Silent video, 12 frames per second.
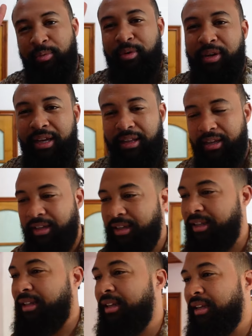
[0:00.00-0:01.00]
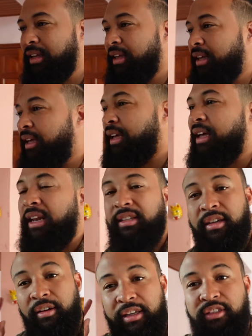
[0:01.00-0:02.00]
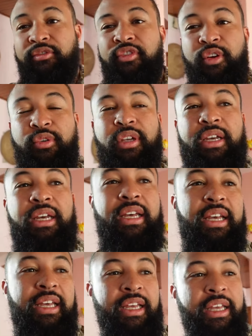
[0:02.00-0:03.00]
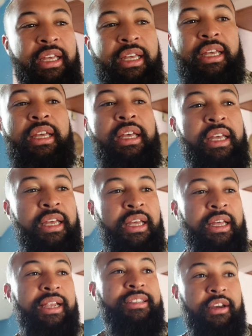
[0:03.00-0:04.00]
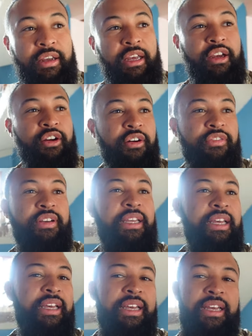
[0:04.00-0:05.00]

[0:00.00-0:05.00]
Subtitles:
we will get there. Let's go and get some food. Let's go and get a coffee.